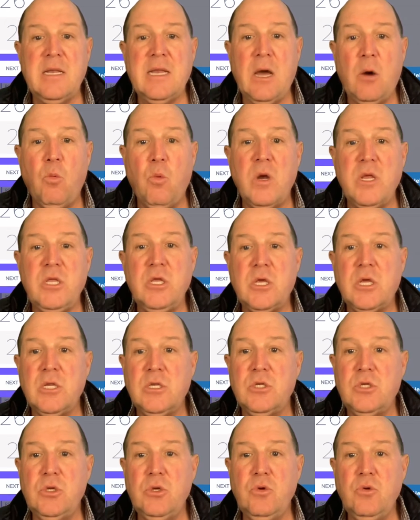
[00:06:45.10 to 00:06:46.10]
Now what you
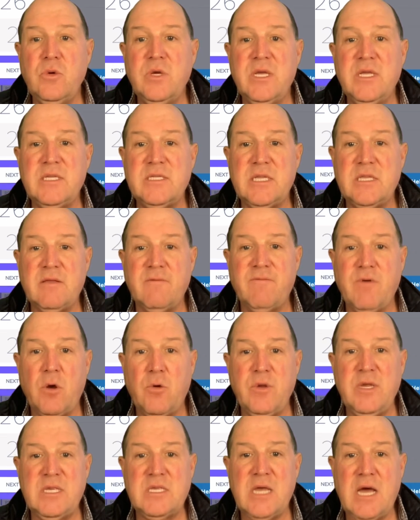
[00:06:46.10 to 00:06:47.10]
can do is at the
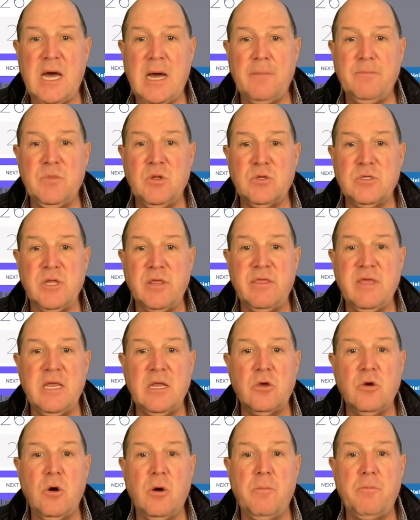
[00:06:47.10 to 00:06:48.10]
very top, there's a
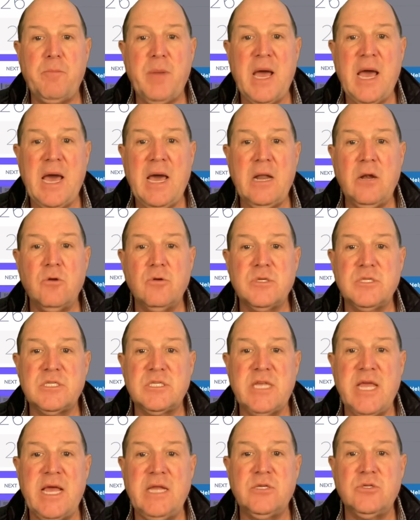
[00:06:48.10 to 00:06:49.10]
thing called pattern
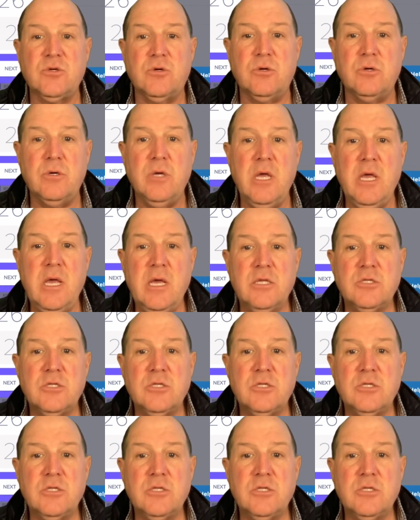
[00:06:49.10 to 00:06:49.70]
schedule.